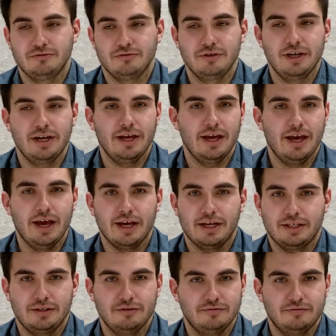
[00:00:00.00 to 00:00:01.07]
really
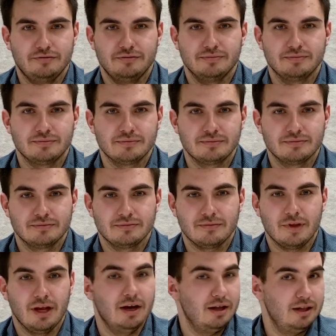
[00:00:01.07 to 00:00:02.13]
active
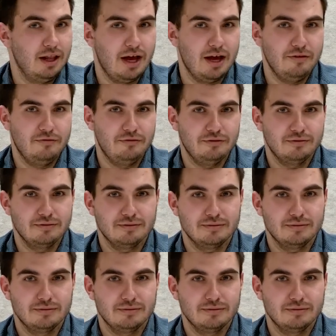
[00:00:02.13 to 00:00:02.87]
life.